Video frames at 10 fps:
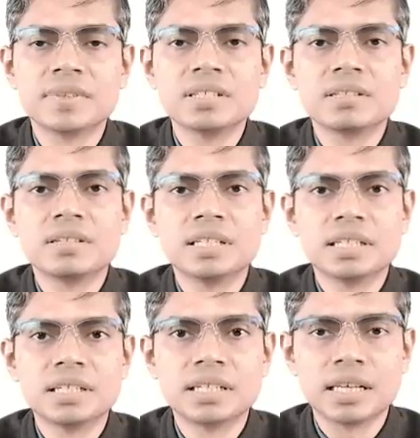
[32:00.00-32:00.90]
This is
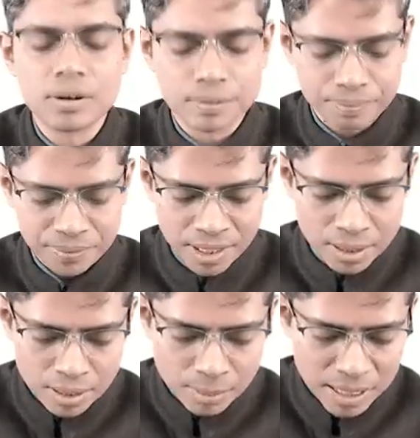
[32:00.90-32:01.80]
written in Gnome.
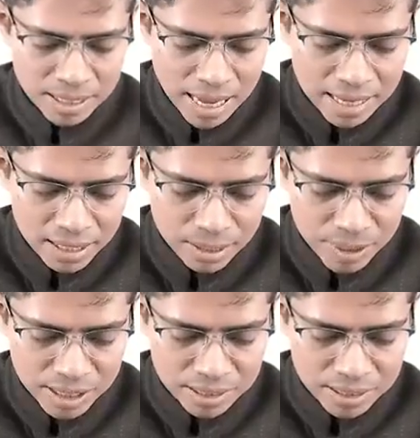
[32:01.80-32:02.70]
But
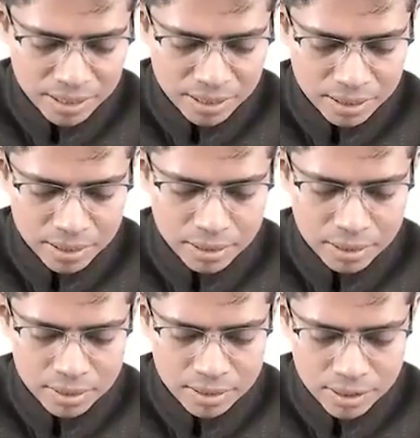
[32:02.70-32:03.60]
anatomically,
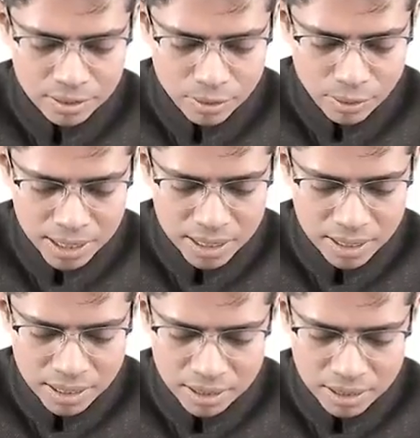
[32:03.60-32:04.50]
this is
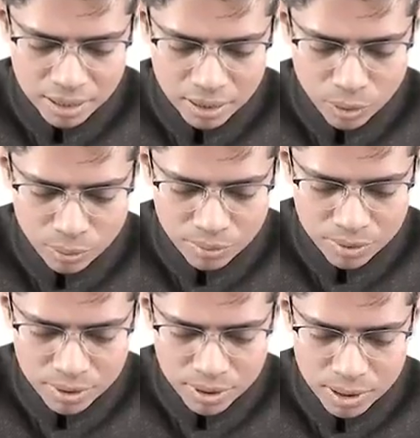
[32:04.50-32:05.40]
located in the groove
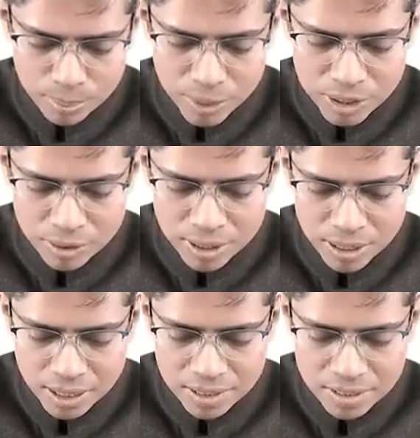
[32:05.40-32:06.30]

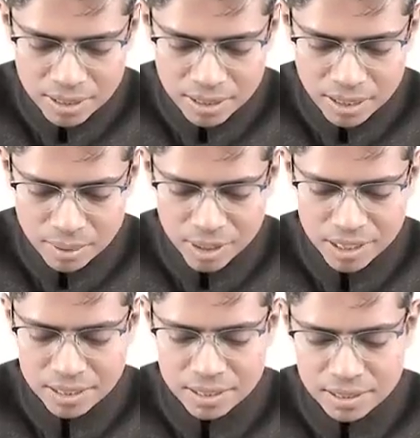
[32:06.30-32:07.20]
between crista
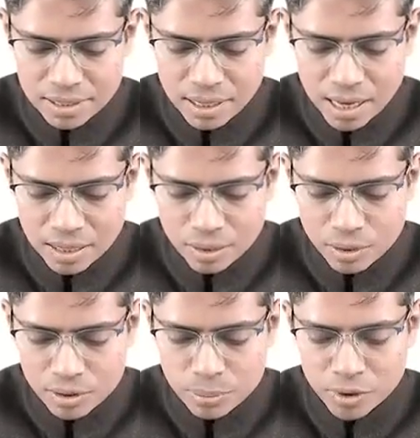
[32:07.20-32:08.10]
terminalis and
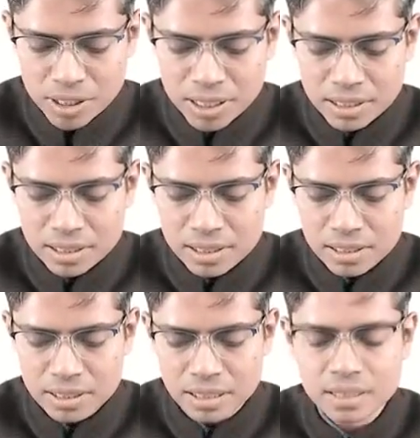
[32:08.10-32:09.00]
corresponding
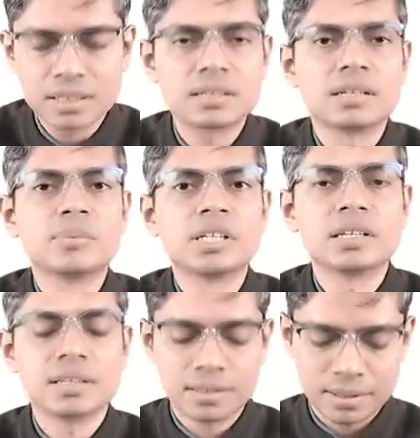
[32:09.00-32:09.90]
sulcus
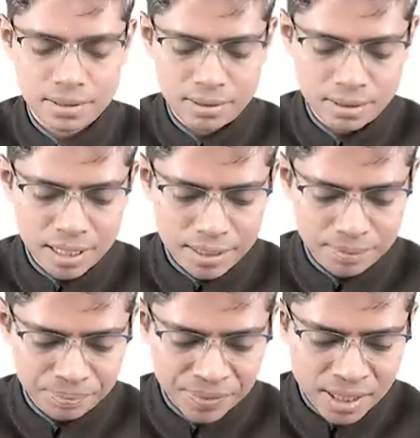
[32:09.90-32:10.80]
terminalis, right?
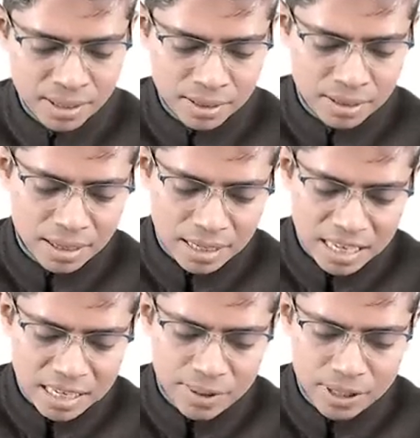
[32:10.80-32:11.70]
The
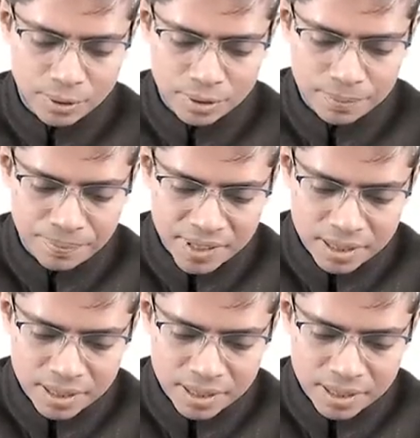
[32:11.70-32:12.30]
AV node,